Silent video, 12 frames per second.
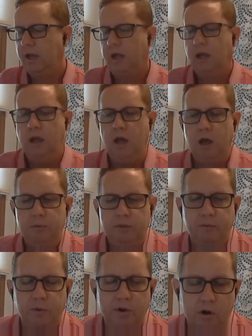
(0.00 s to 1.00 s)
And
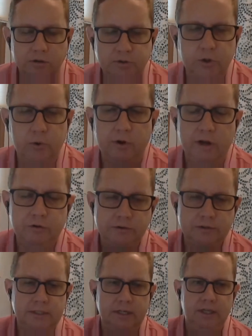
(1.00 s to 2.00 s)
then we also are
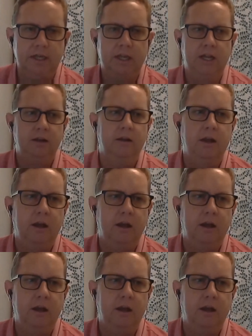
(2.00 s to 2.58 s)
interested in